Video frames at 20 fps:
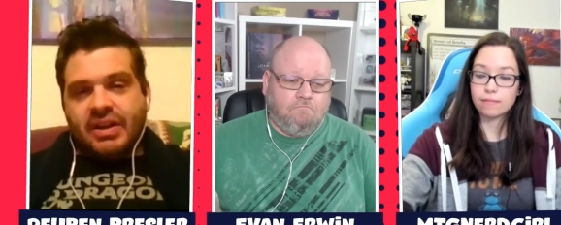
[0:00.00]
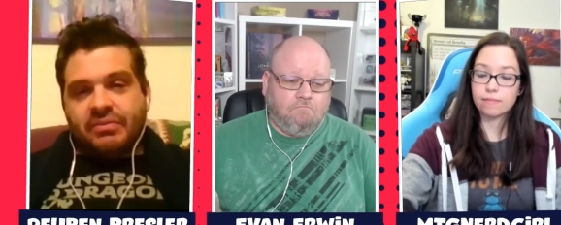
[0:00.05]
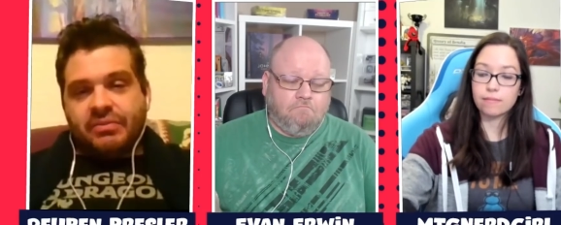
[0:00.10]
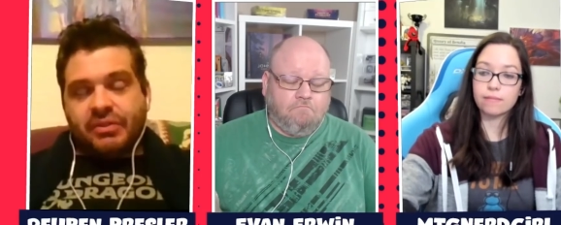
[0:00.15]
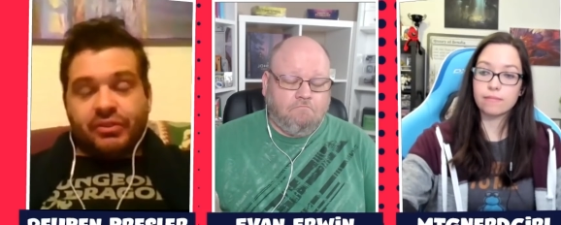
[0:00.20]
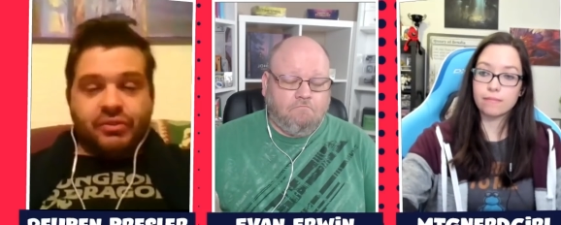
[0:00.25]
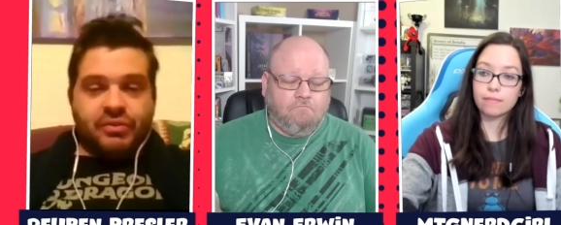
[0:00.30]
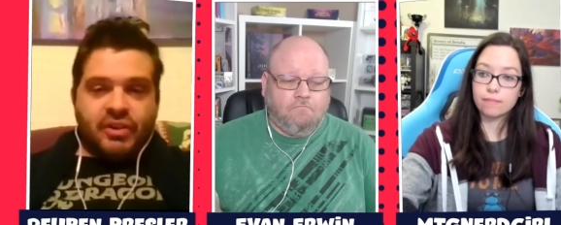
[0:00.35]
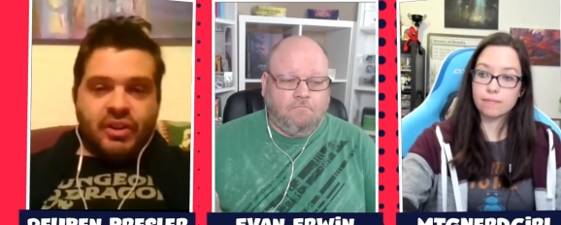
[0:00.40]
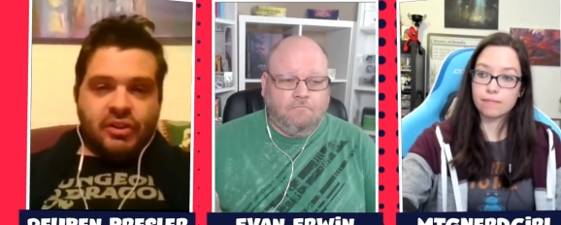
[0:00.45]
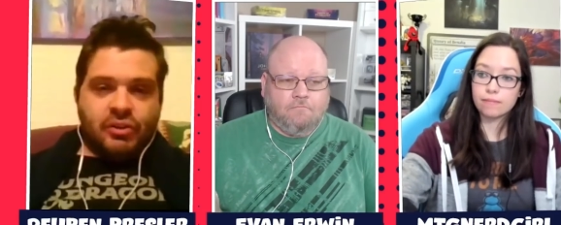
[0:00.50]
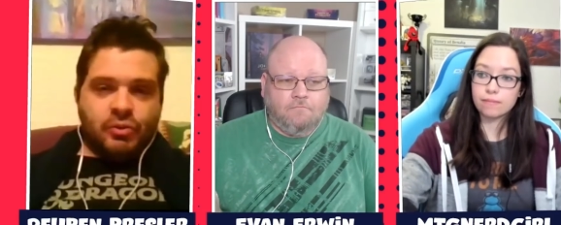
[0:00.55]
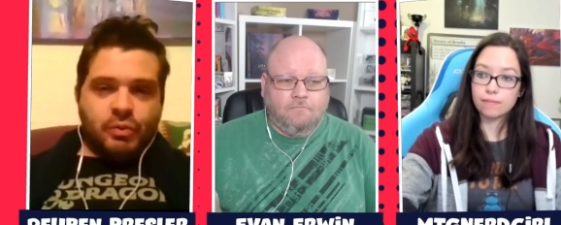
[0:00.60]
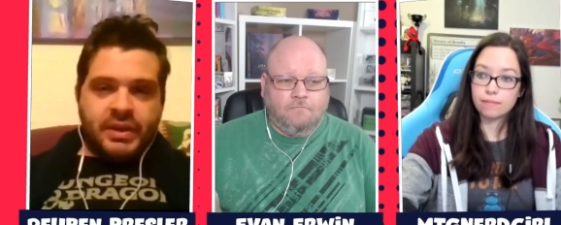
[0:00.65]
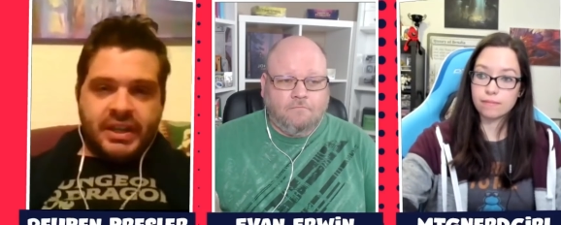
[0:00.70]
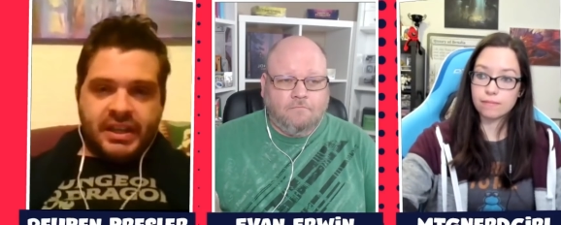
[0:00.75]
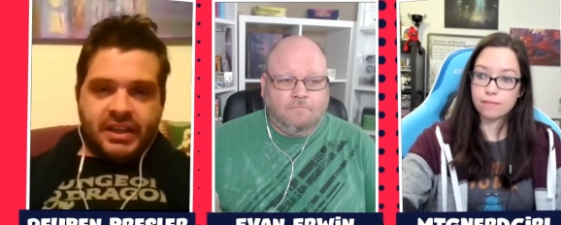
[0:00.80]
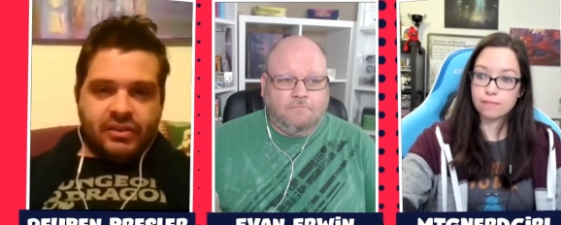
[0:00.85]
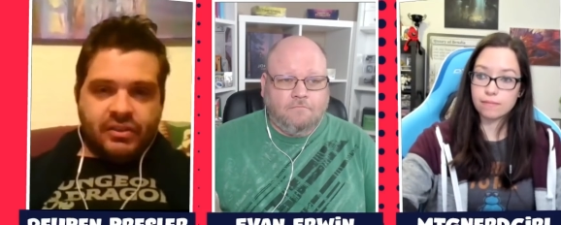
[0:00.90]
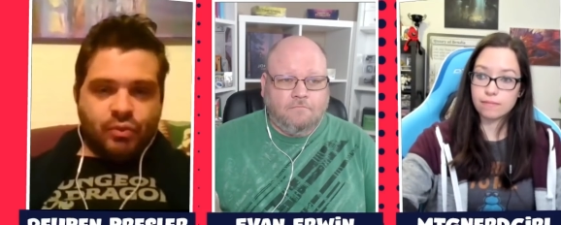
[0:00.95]
Speaker 1: first of all, a
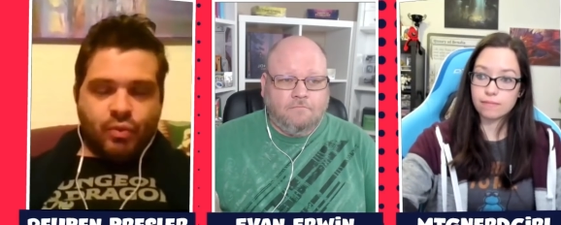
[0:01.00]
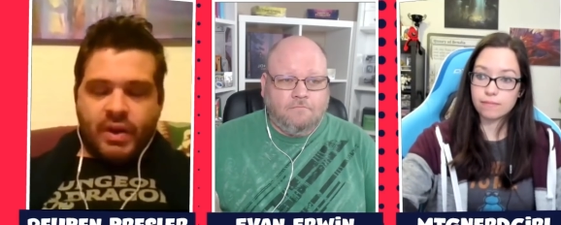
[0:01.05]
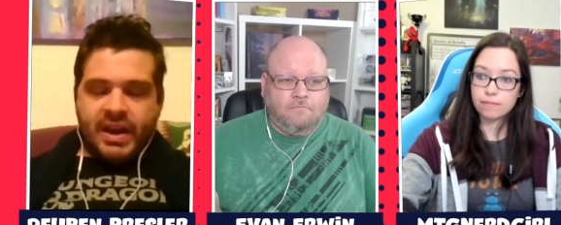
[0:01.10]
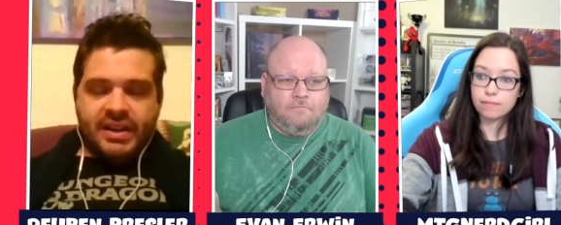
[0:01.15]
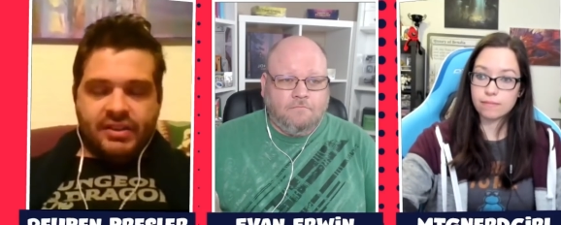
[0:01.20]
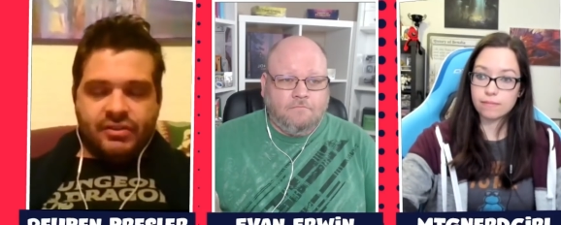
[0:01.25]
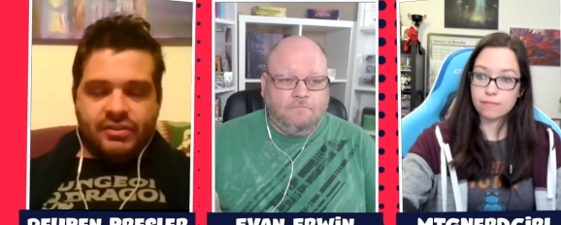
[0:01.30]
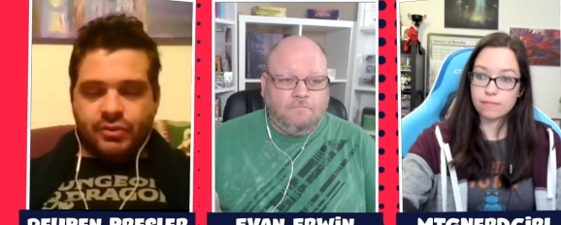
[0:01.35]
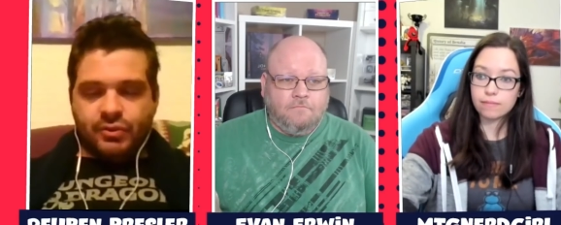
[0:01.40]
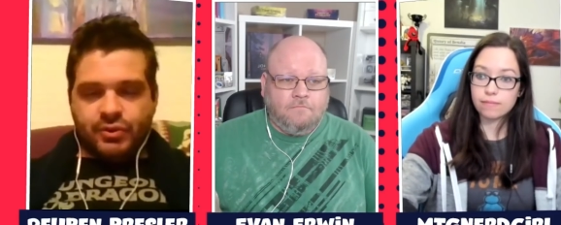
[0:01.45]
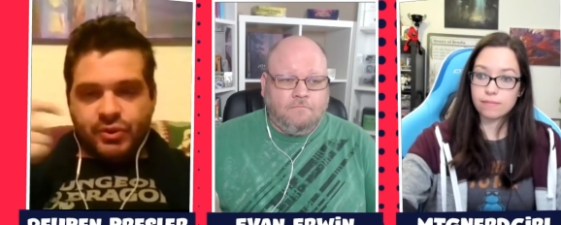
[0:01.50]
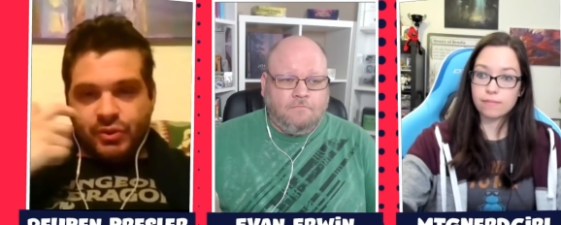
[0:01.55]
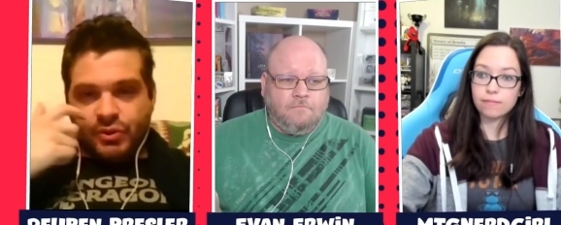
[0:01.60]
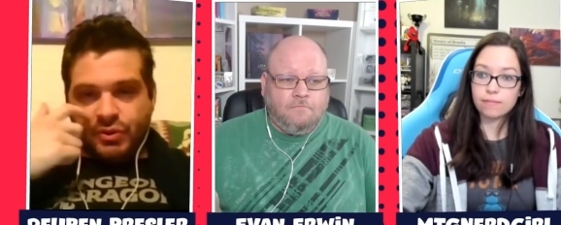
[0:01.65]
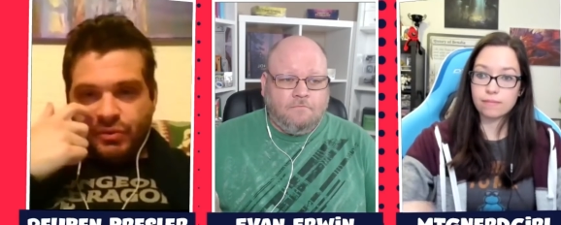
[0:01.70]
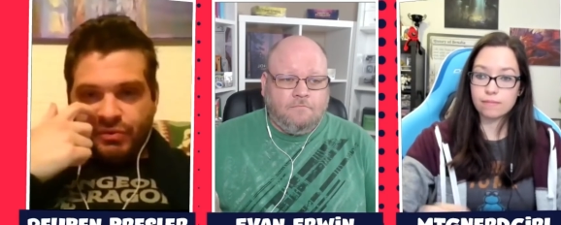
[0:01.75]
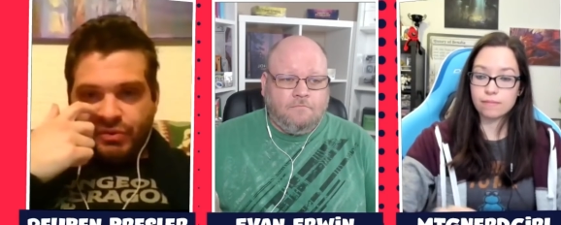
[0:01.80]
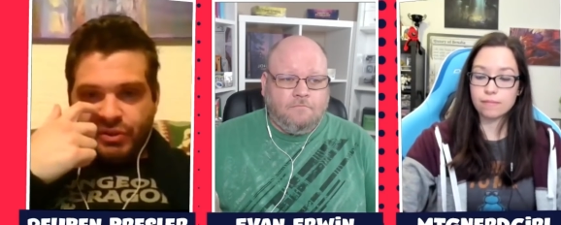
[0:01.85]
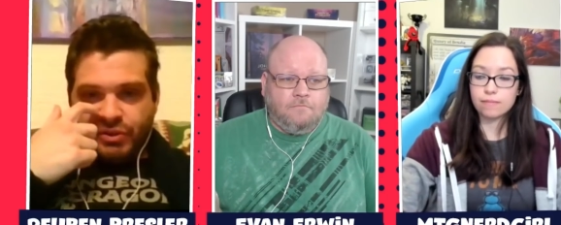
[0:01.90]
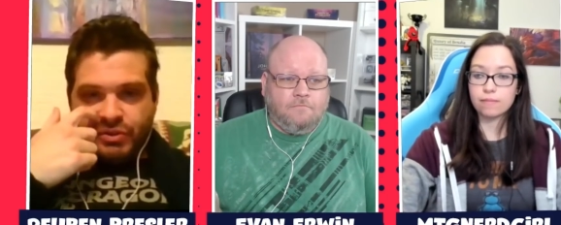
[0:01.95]
week is way too
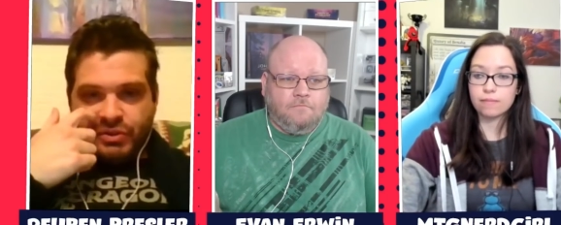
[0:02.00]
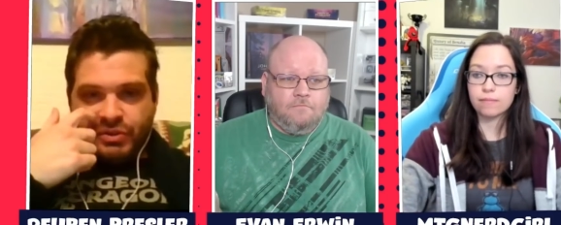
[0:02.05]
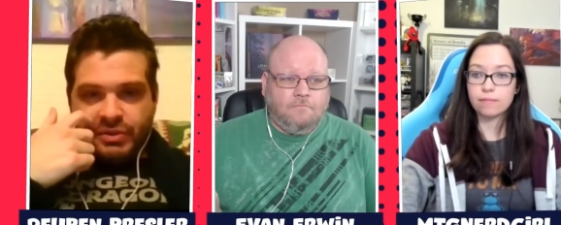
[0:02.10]
soon for you